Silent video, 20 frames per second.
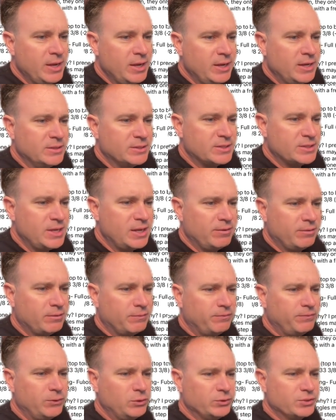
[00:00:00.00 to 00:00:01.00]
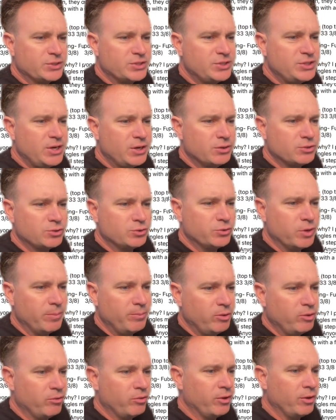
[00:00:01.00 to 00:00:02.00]
Instead of a full stair strip
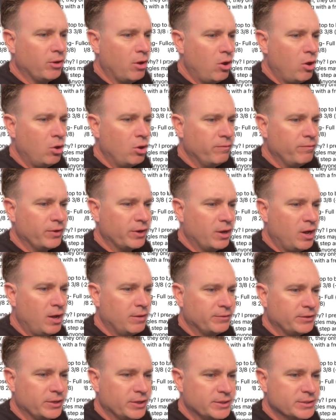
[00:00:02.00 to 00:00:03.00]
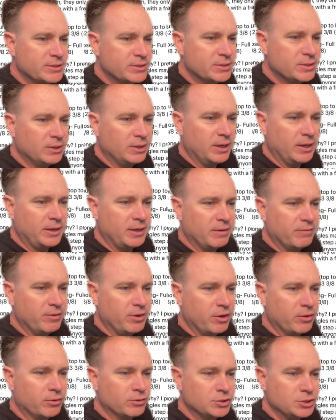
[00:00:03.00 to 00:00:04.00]
using all of the offcuts, like every
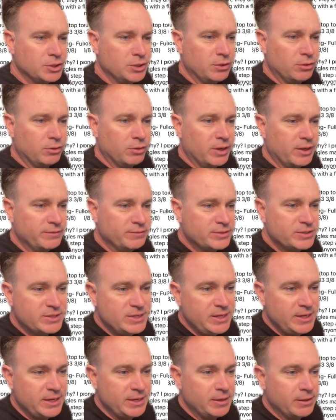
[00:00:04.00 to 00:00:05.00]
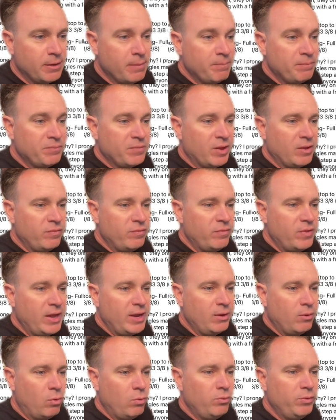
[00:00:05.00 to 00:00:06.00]
other shingle I've seen,
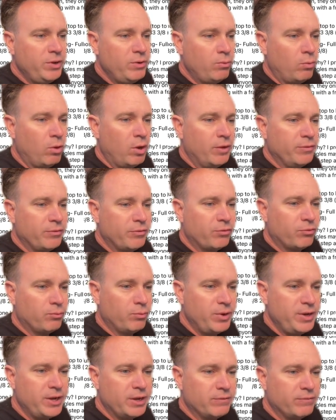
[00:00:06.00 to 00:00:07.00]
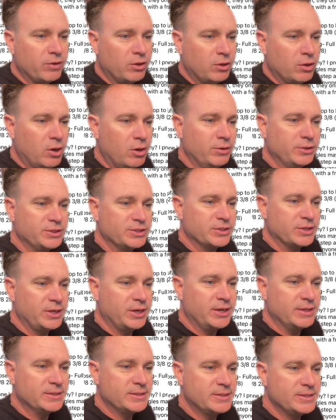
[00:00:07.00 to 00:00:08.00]
they only want three of the largest
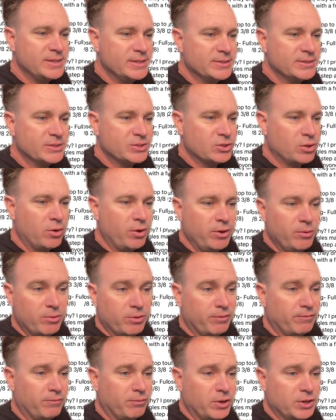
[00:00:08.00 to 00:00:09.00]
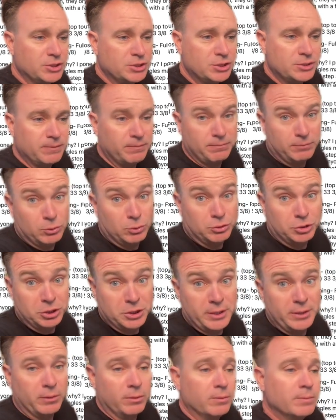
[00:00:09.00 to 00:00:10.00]
cuts, then starting with a fresh full
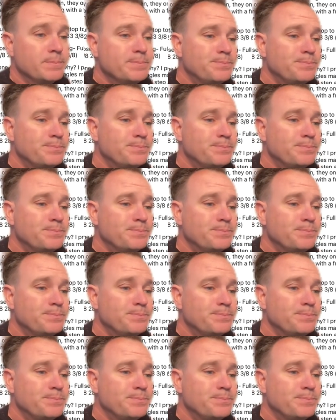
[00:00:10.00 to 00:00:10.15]
shingle.